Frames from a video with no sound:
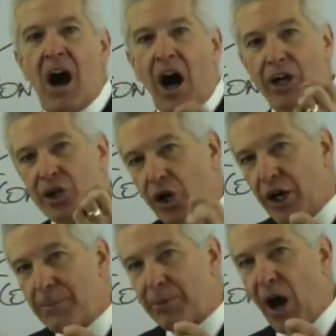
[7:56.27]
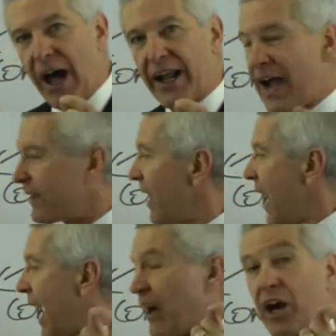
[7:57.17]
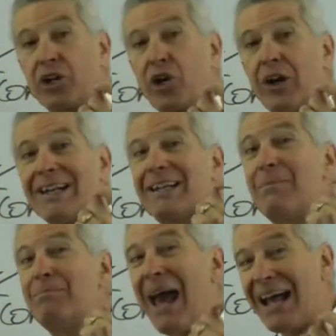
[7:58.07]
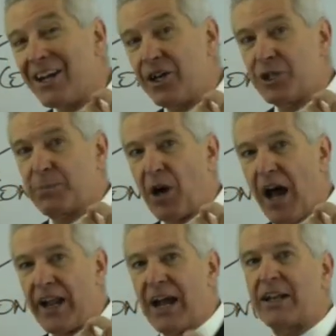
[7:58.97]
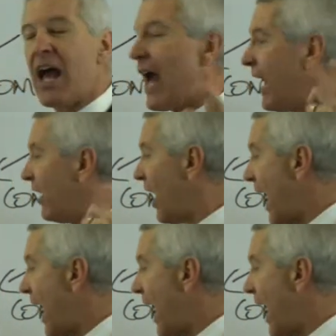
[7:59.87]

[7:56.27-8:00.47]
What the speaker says: our current product and our current competitor's product and